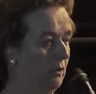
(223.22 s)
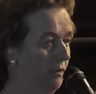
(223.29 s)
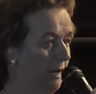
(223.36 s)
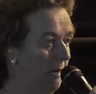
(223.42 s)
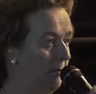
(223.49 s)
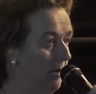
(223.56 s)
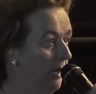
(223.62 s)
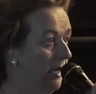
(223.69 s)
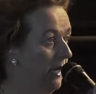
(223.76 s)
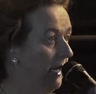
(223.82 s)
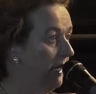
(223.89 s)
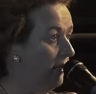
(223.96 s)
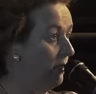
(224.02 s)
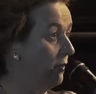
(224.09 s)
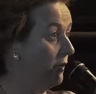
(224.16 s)
programme
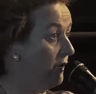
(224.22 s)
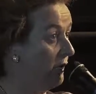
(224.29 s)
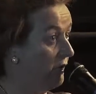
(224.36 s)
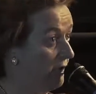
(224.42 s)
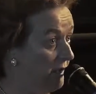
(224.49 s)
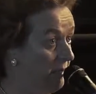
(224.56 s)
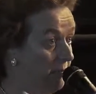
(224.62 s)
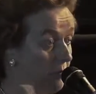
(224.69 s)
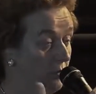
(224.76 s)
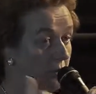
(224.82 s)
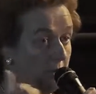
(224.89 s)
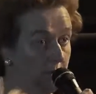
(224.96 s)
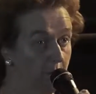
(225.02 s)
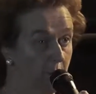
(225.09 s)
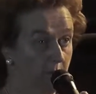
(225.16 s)
in order to
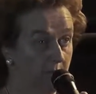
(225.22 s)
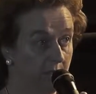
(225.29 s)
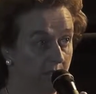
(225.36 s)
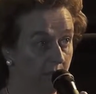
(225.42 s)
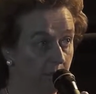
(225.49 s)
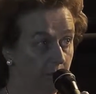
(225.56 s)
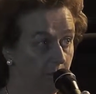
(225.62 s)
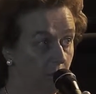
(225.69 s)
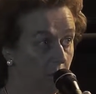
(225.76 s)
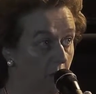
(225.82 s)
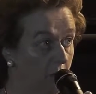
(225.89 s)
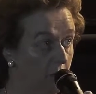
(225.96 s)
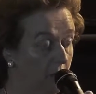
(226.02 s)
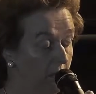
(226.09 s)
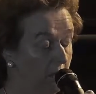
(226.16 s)
support the poorest of the
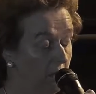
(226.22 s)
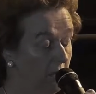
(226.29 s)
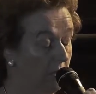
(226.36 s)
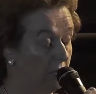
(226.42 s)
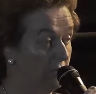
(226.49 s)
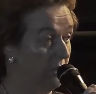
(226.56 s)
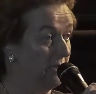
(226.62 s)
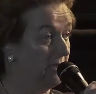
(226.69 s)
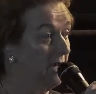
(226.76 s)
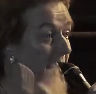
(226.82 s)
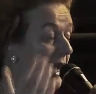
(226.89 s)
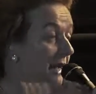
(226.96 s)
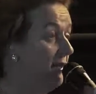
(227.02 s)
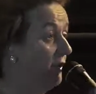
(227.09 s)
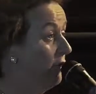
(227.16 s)
poor
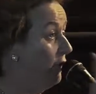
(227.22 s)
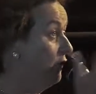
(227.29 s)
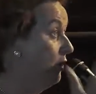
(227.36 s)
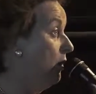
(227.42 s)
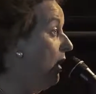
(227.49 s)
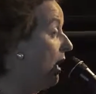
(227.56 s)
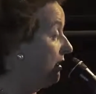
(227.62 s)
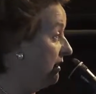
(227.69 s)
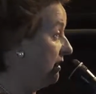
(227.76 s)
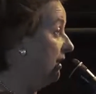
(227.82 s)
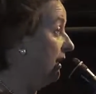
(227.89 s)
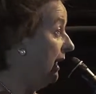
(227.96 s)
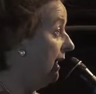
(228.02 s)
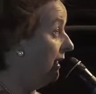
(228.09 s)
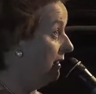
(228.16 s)
countries. And you could do
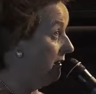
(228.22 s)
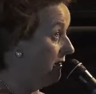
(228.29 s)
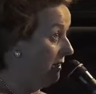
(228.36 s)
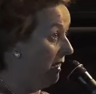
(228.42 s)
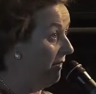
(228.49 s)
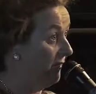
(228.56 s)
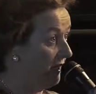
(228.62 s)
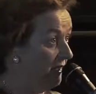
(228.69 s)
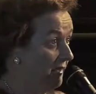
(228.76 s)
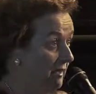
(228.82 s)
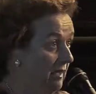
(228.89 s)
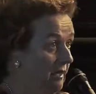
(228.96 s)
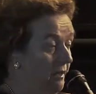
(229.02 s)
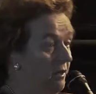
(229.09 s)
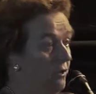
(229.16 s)
lots of things.
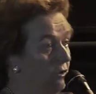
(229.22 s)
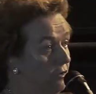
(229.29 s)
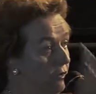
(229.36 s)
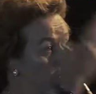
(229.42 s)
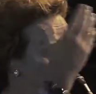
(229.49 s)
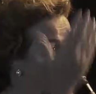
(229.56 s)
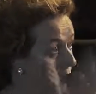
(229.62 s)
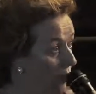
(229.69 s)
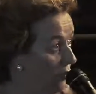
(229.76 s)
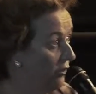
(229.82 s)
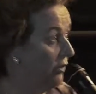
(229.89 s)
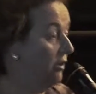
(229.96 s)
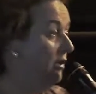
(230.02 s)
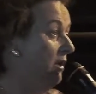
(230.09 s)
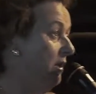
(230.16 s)
Obviously, you could do
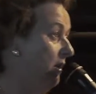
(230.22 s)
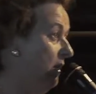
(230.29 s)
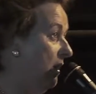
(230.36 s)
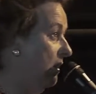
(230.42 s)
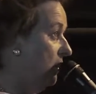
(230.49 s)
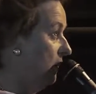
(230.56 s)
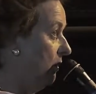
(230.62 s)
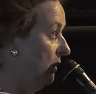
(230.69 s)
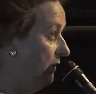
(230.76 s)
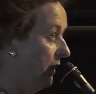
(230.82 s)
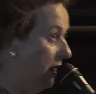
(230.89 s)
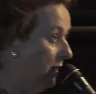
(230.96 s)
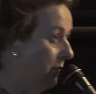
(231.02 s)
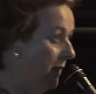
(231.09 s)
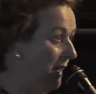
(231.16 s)
water, you could do
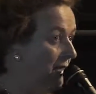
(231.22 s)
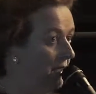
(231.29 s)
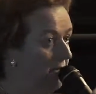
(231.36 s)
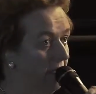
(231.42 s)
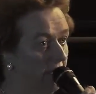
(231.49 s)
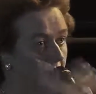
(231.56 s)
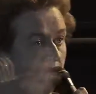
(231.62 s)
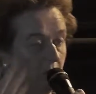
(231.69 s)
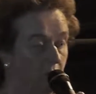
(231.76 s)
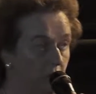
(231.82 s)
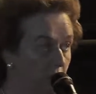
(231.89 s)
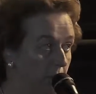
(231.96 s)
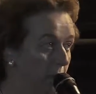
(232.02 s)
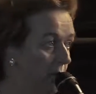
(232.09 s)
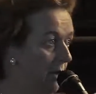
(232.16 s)
environmental, you could
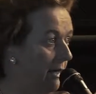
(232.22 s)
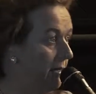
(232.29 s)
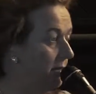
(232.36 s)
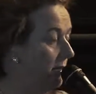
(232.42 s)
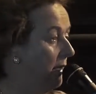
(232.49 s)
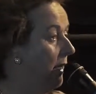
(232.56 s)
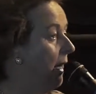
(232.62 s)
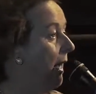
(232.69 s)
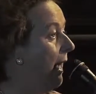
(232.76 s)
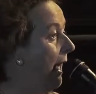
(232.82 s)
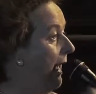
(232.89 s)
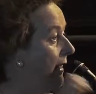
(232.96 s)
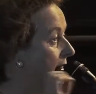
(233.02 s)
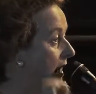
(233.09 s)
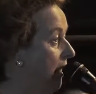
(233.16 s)
do human rights,
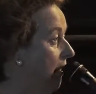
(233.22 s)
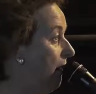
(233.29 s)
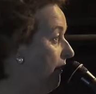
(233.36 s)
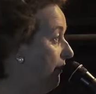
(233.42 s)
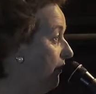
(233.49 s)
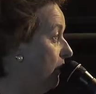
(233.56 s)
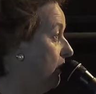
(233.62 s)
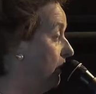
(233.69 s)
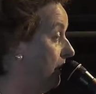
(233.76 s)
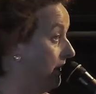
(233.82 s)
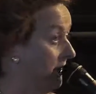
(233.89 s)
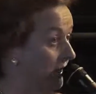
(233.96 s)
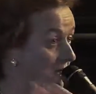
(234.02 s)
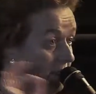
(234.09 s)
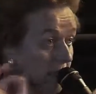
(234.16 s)
and our
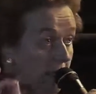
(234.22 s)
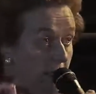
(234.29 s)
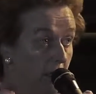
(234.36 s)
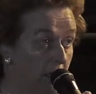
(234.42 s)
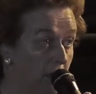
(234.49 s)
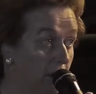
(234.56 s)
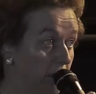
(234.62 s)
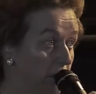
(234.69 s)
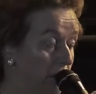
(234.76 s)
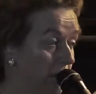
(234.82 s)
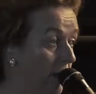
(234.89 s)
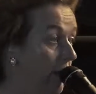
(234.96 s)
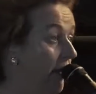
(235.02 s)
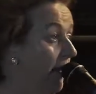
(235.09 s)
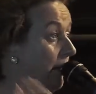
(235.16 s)
focus is on
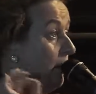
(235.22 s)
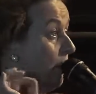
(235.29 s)
hunger.